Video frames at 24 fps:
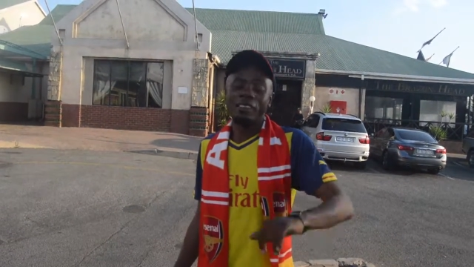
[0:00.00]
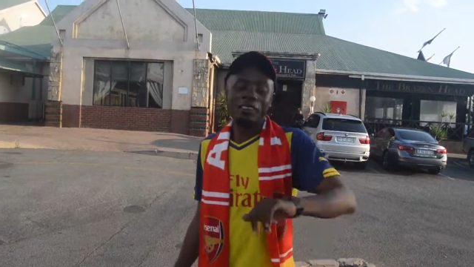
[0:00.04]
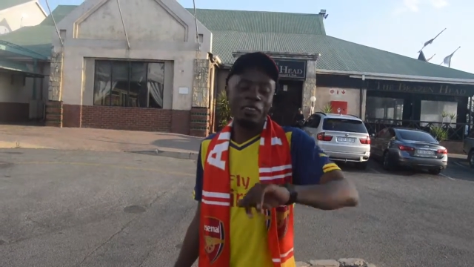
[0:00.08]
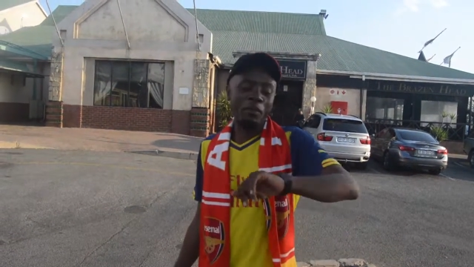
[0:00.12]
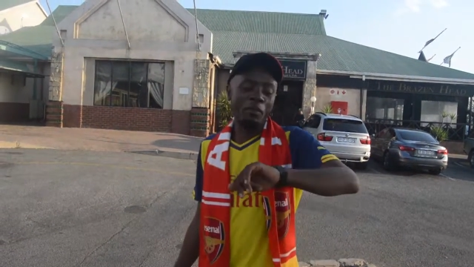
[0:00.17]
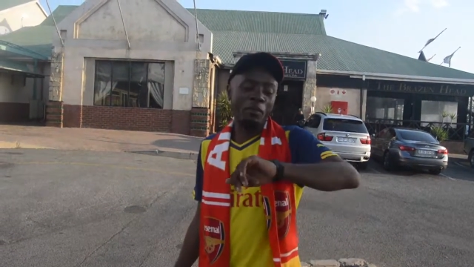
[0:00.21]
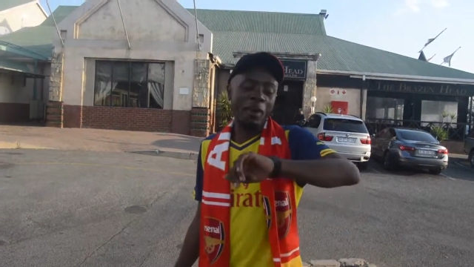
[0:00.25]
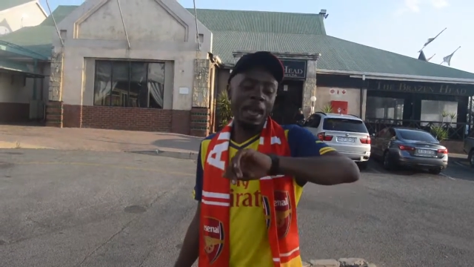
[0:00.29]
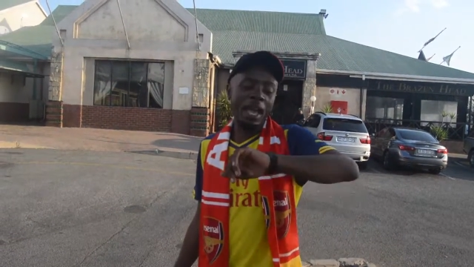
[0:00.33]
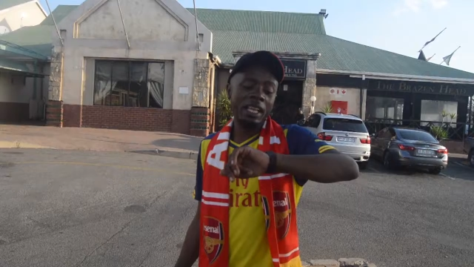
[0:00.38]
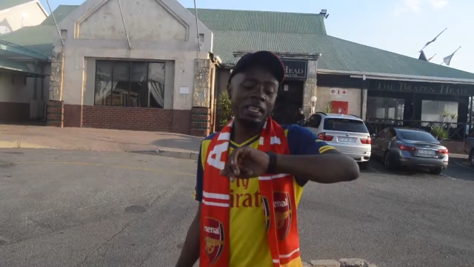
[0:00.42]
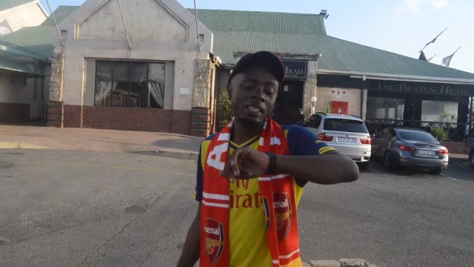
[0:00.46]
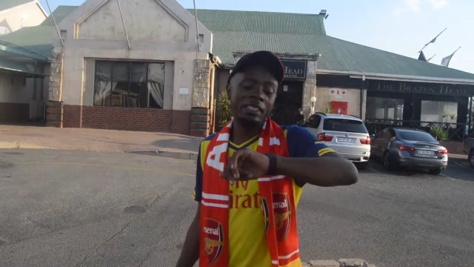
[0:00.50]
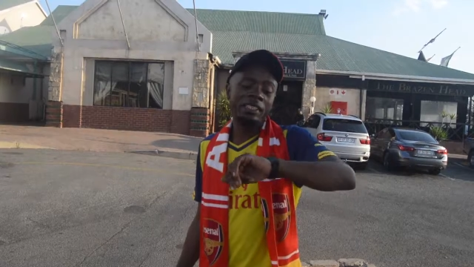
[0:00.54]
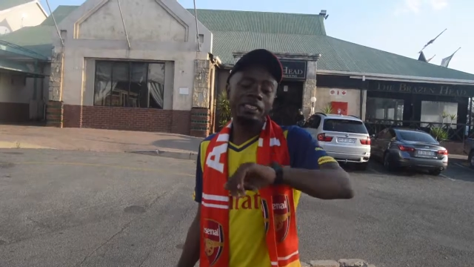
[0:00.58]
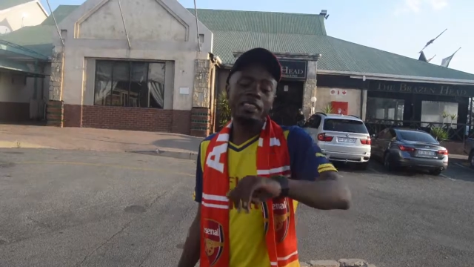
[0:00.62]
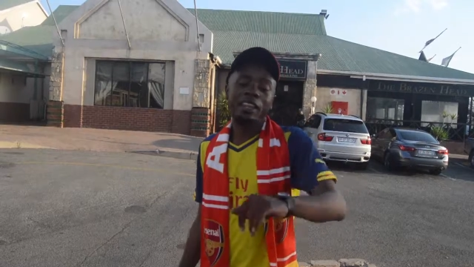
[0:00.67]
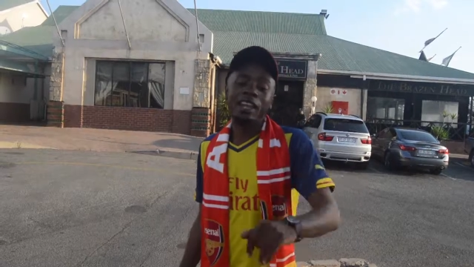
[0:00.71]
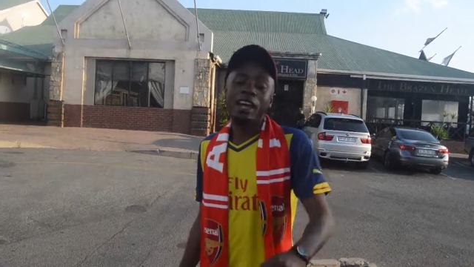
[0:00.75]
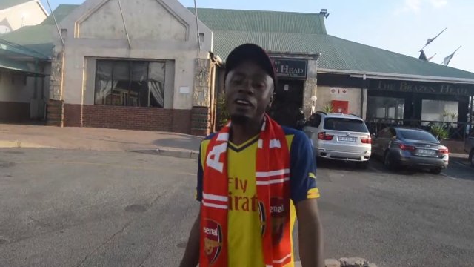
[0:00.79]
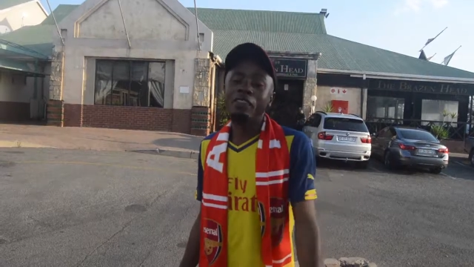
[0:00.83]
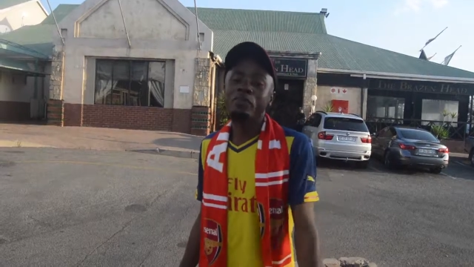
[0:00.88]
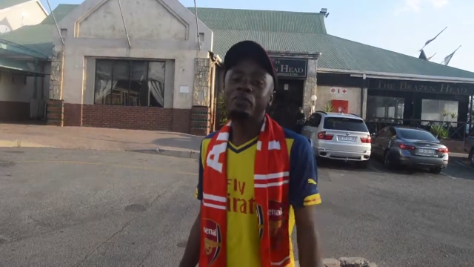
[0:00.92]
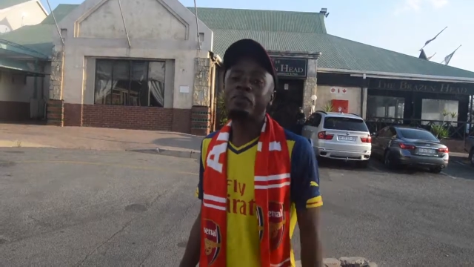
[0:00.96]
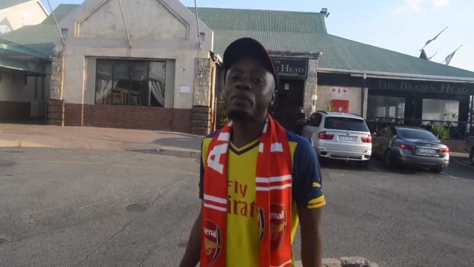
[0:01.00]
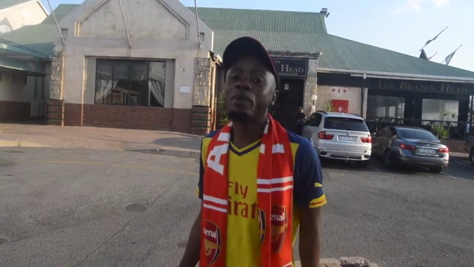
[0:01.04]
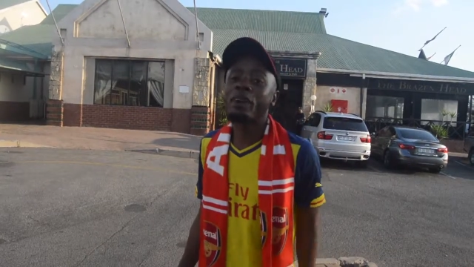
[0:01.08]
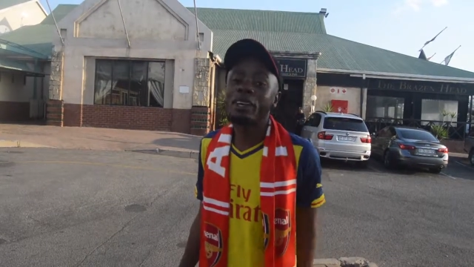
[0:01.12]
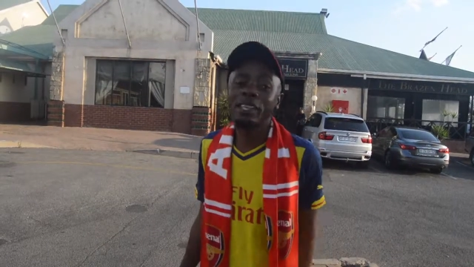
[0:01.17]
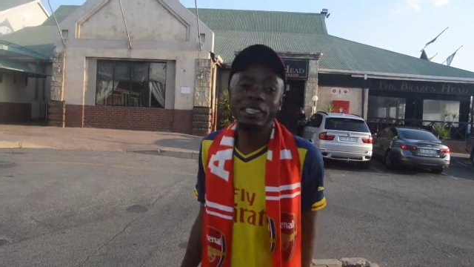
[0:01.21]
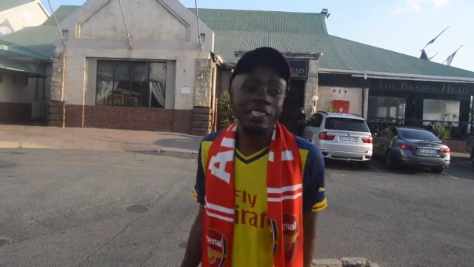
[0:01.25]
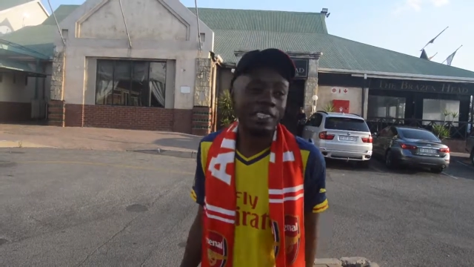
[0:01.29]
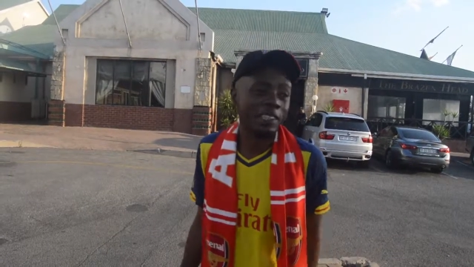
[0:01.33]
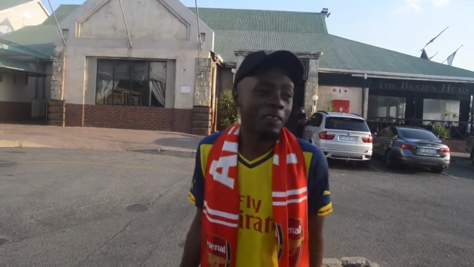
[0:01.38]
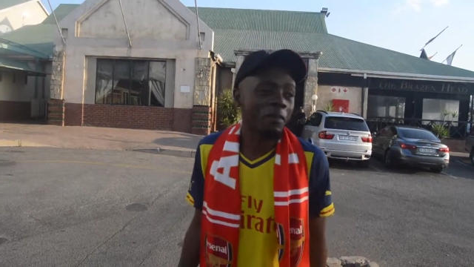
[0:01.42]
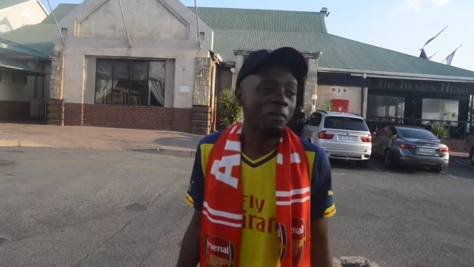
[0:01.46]
The match is at
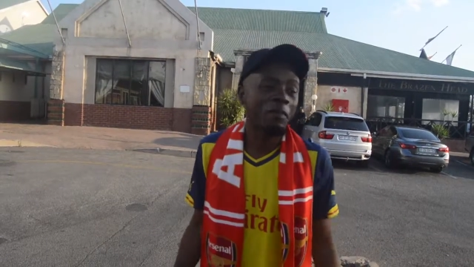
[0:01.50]
5:30.